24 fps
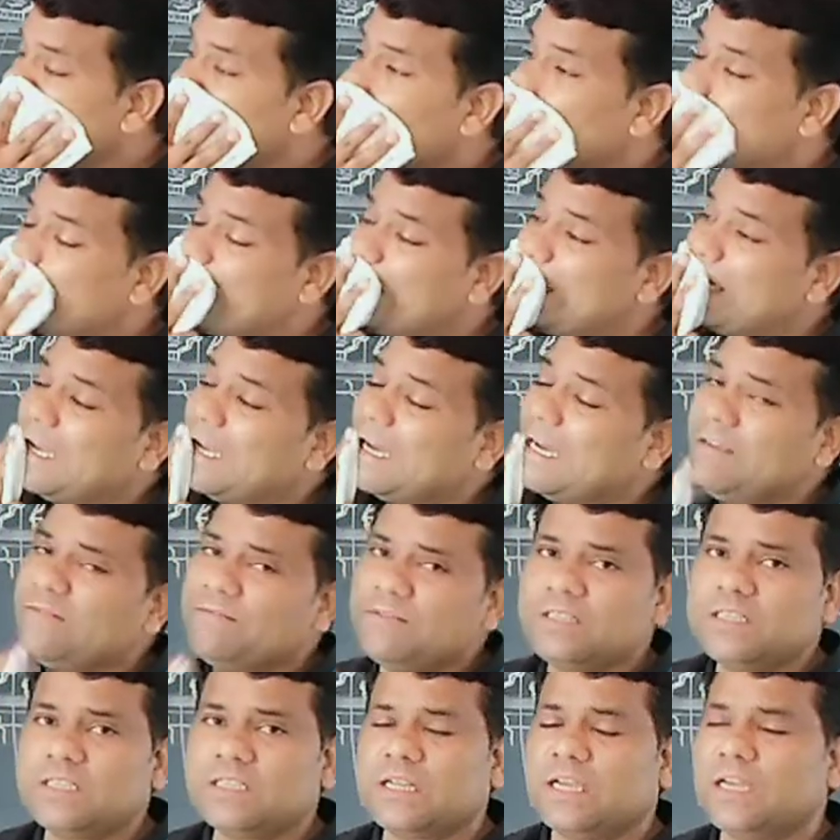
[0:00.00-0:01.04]
The
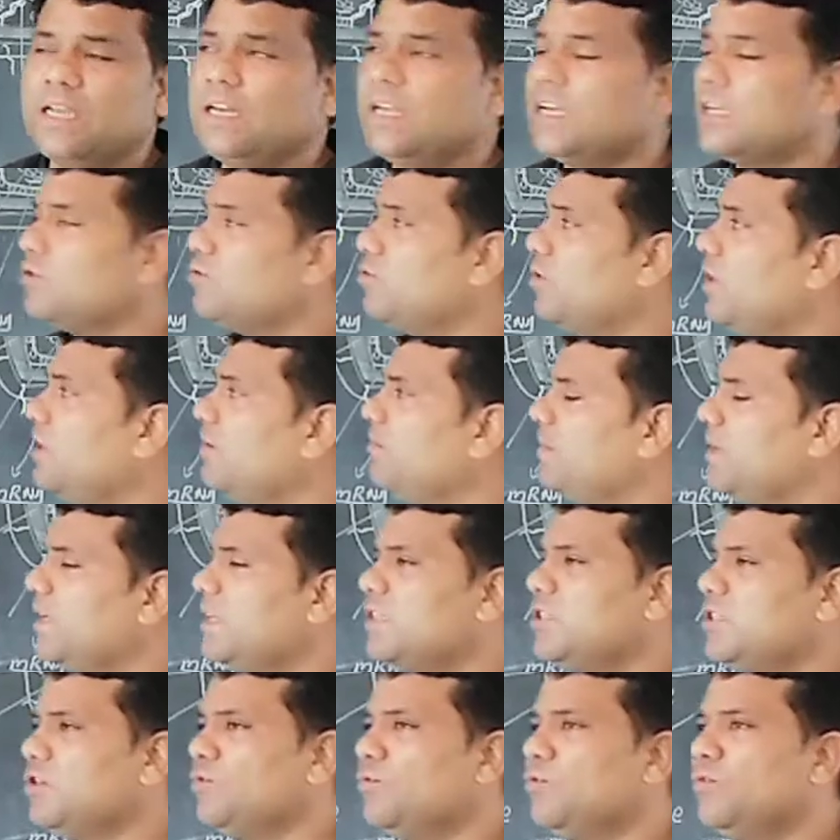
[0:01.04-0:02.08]
lifestyle actually
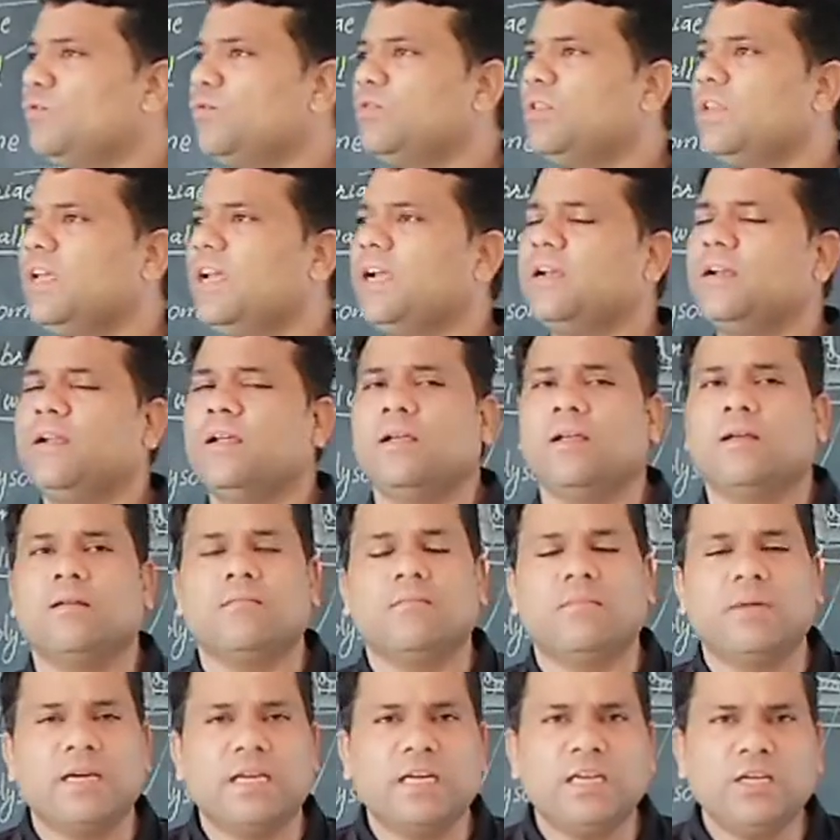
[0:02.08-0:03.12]
means, you know that
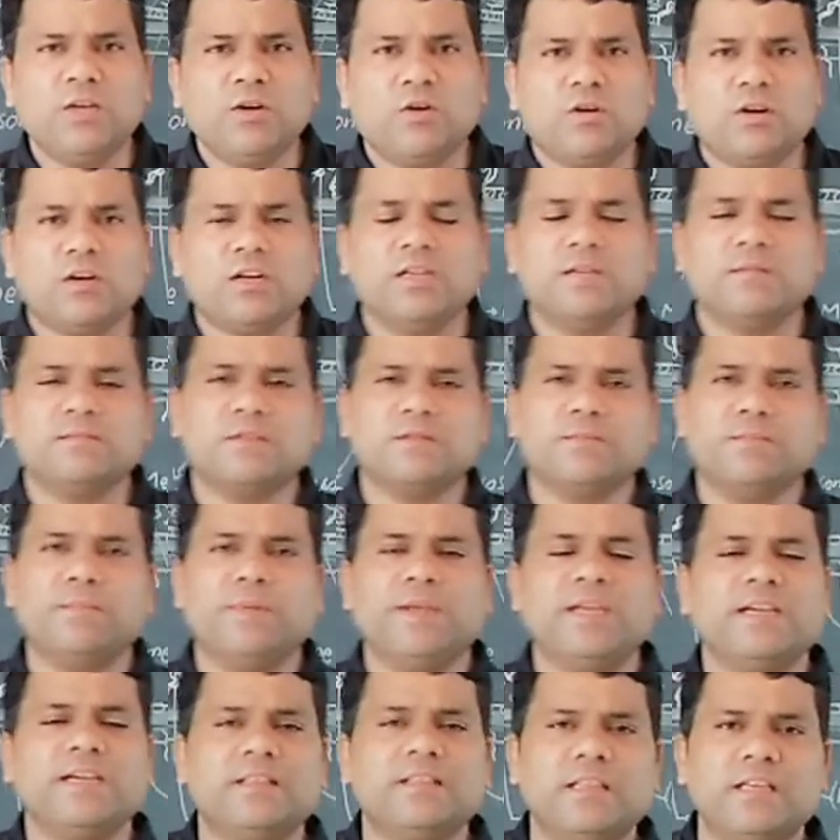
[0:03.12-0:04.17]
many organisms
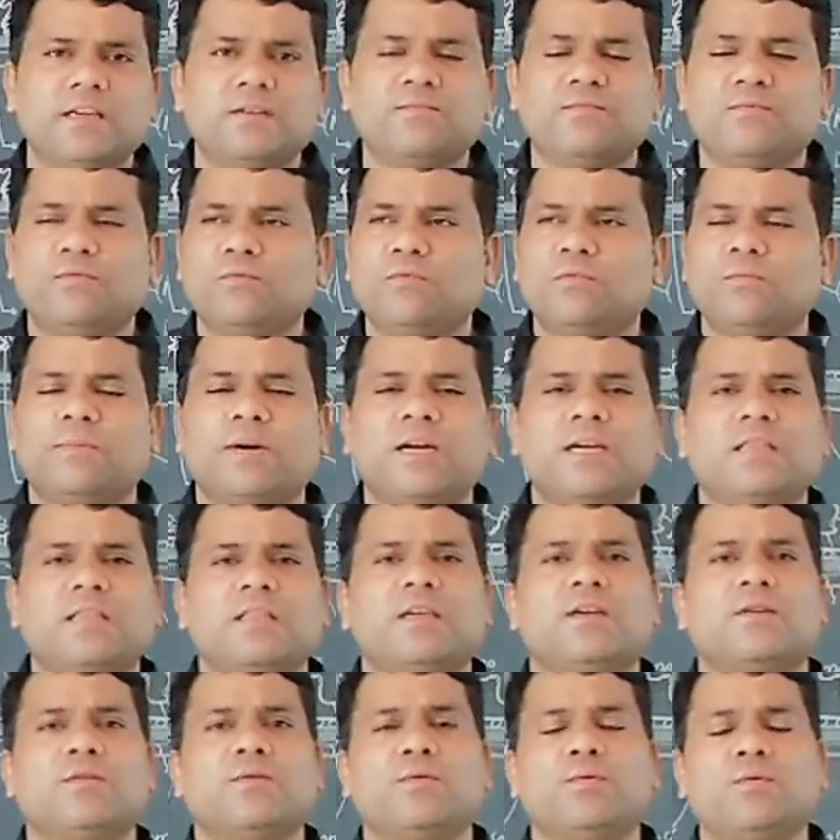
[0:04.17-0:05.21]
make their food by
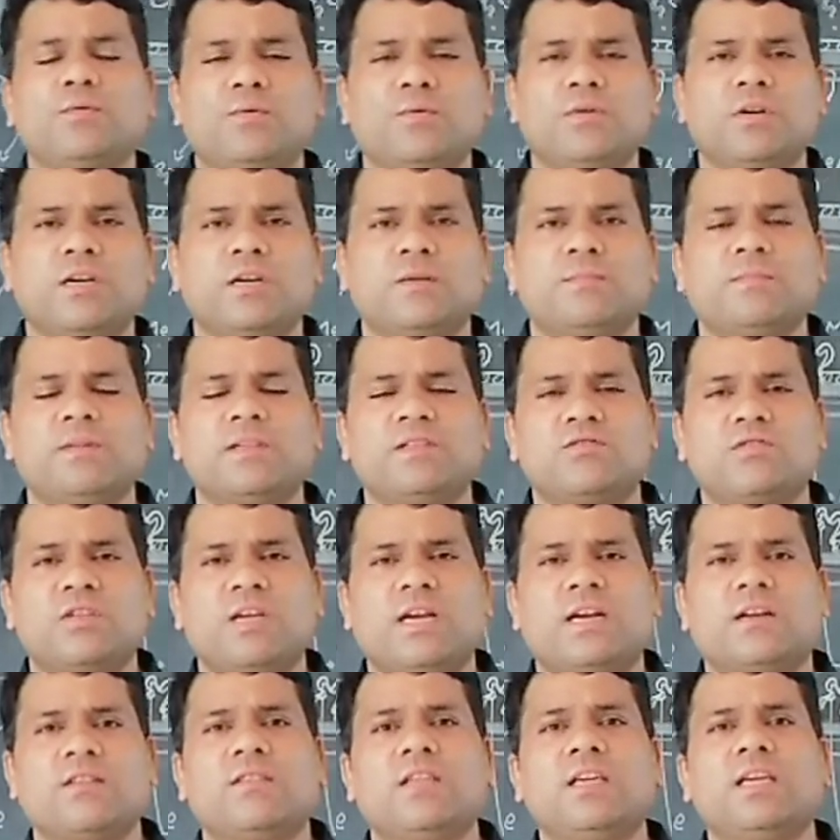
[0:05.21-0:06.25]
their own. It means
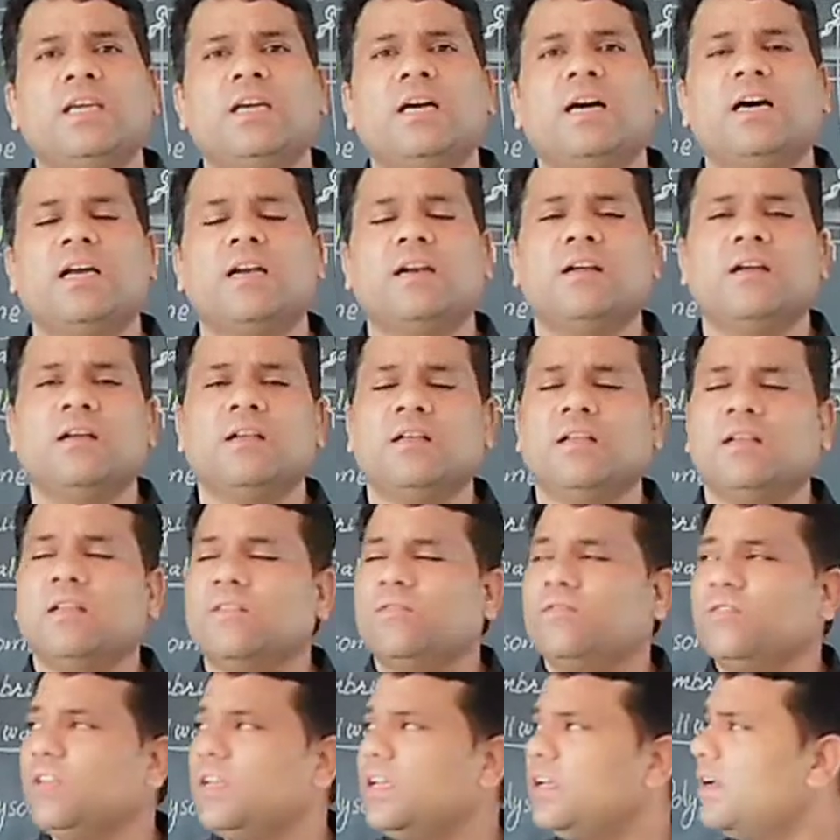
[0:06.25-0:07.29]
that they are
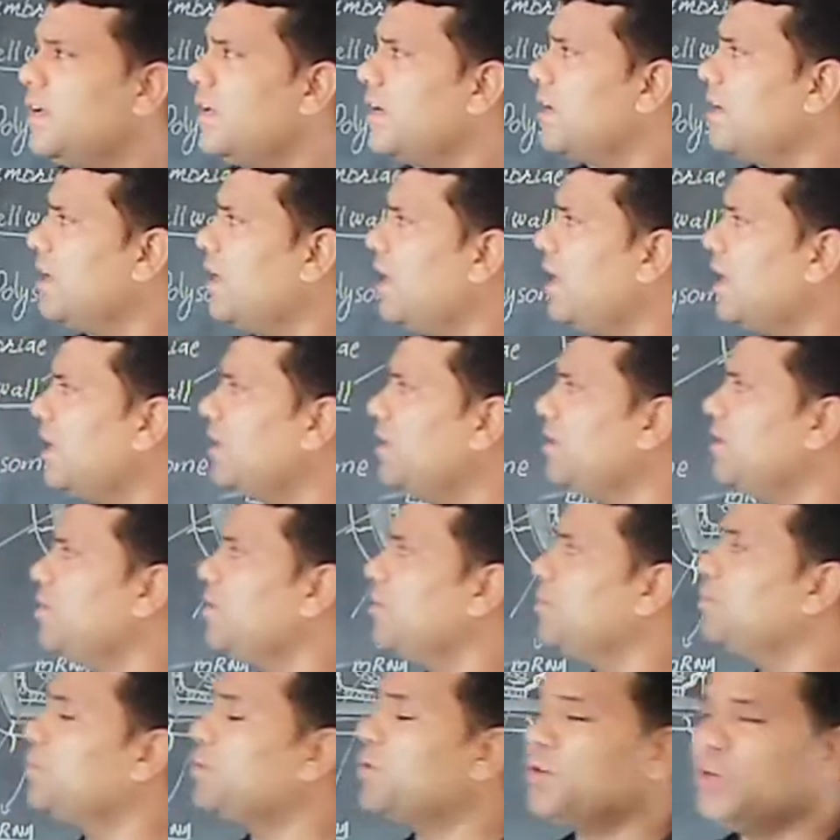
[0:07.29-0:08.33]

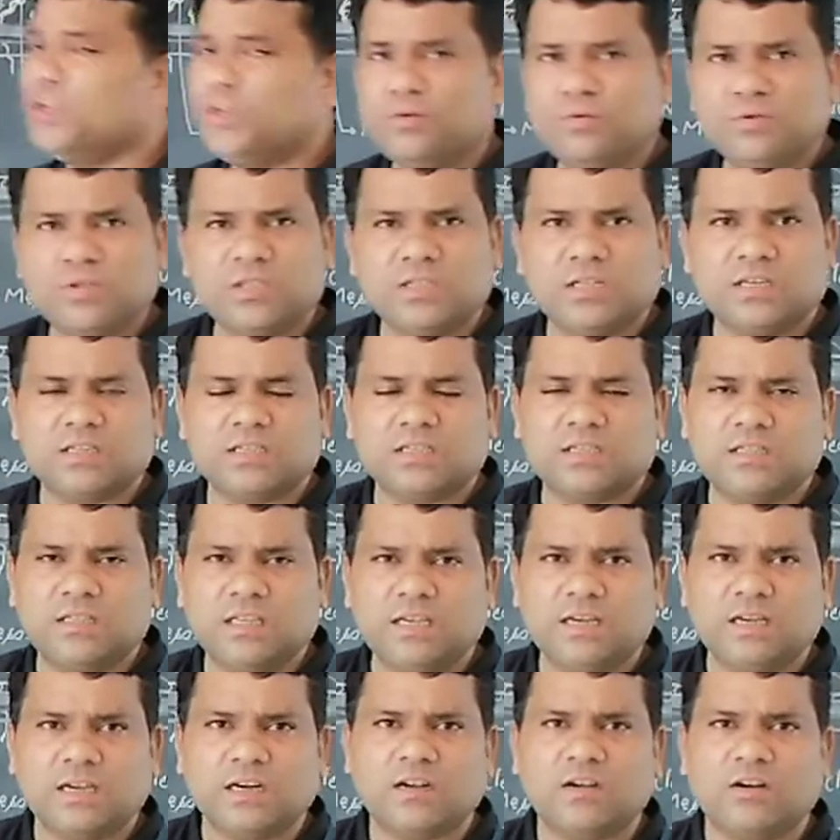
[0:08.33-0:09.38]
called producers.
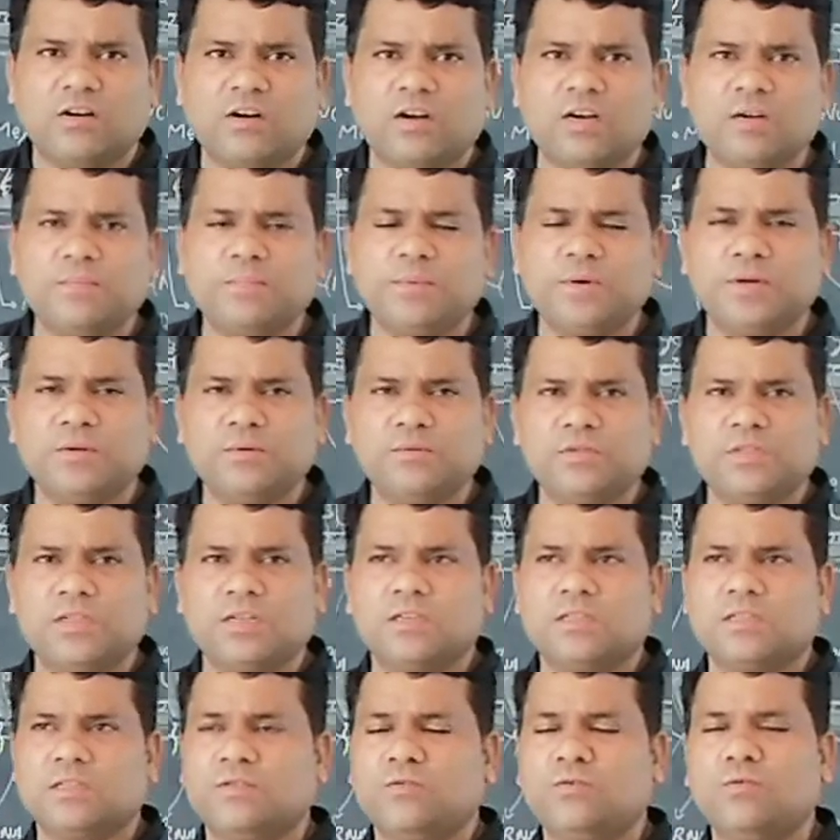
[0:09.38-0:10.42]
They are called
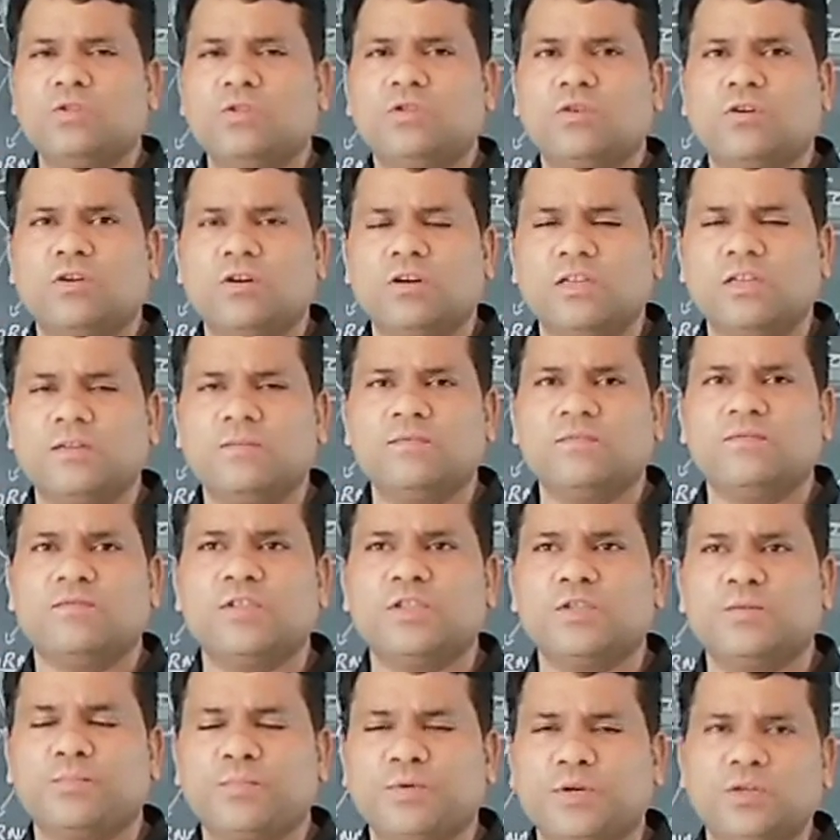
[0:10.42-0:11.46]
producers. Those organisms
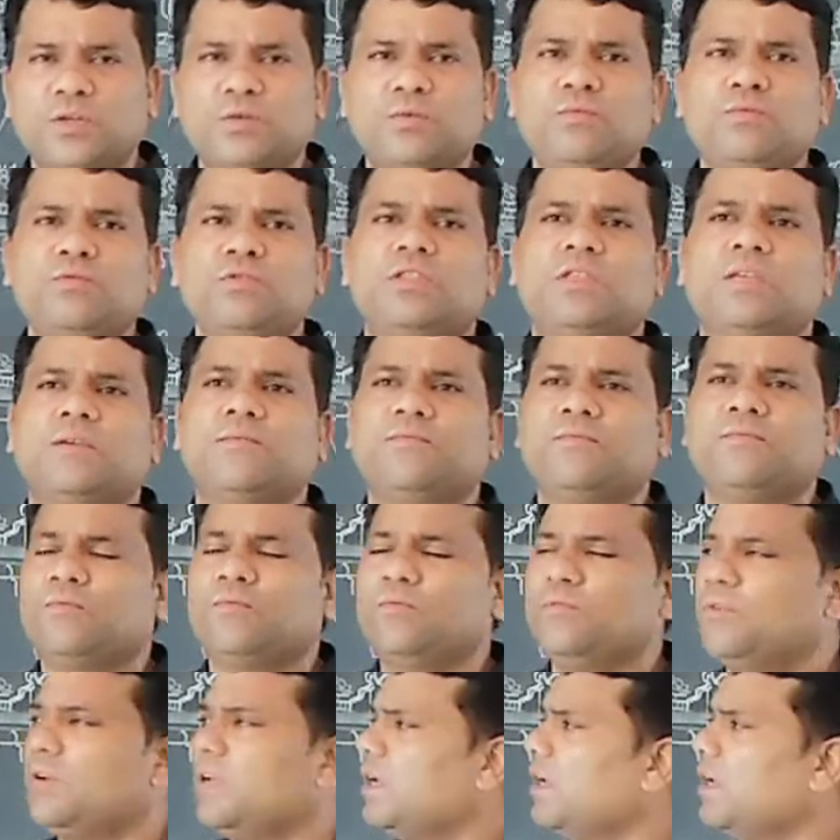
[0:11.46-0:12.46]
which produce the food.